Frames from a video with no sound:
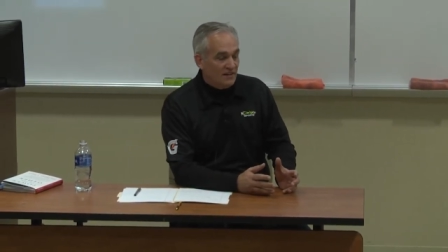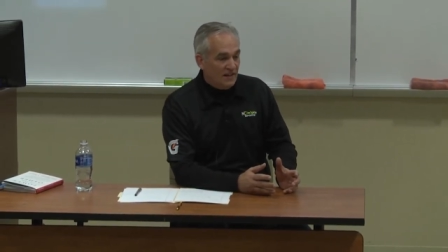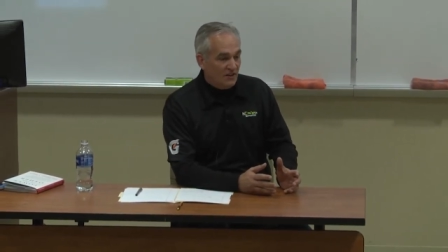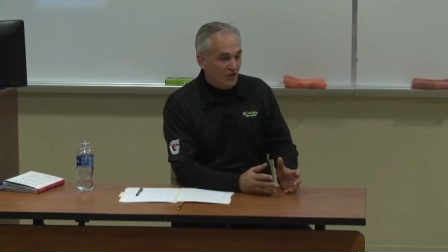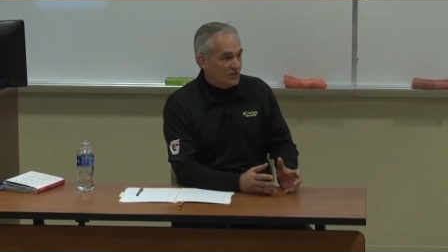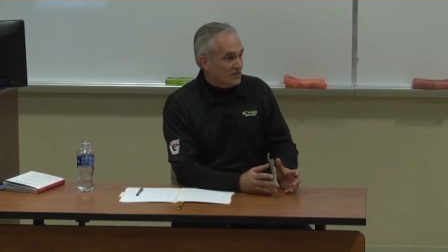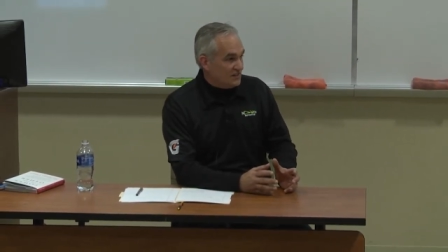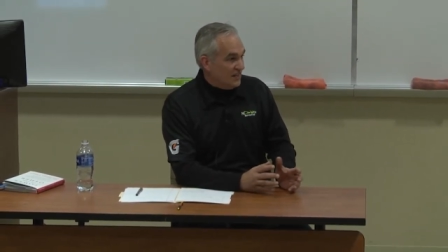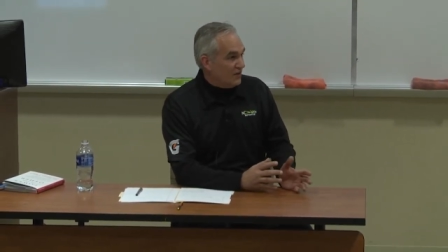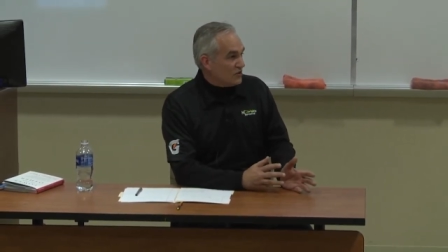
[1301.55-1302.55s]
and looked at
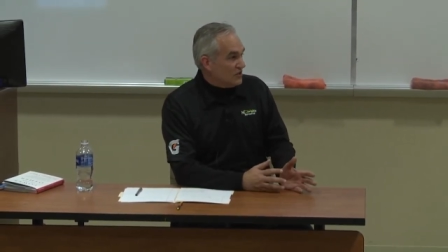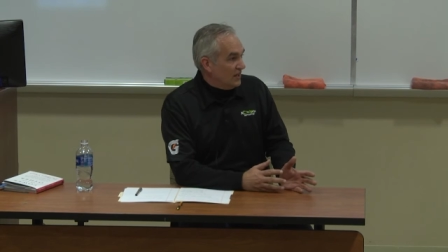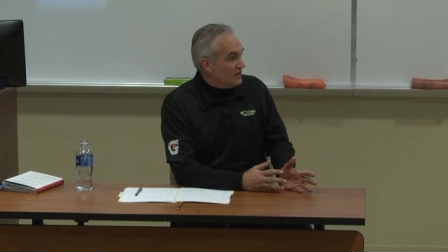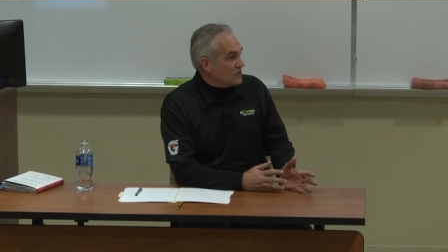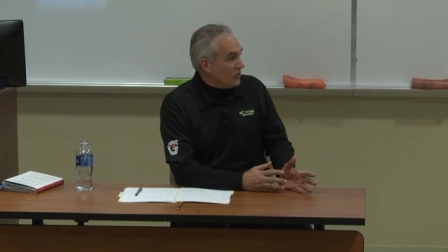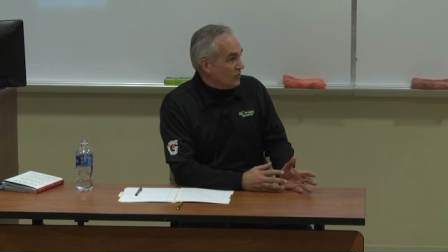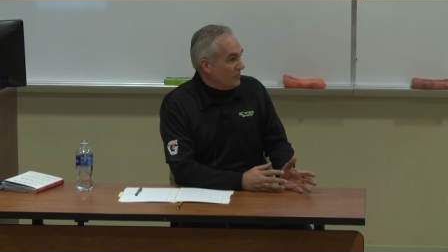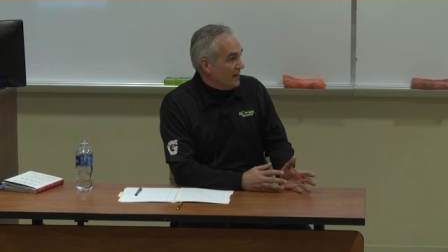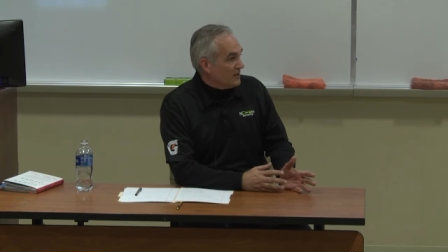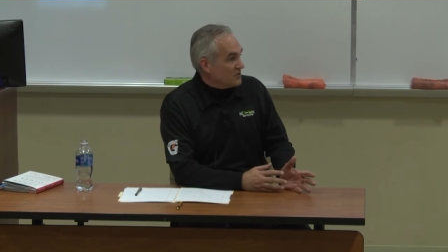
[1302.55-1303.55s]
the in internal
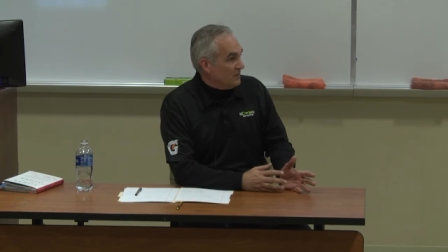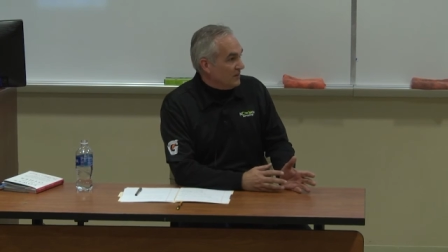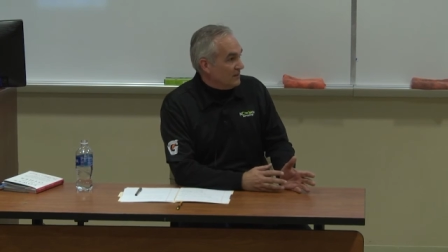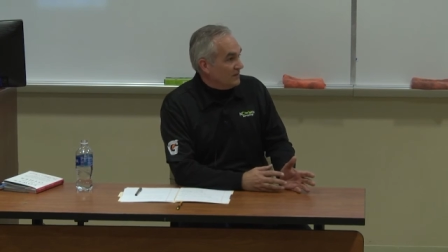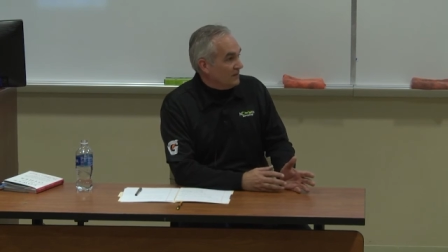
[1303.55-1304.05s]
management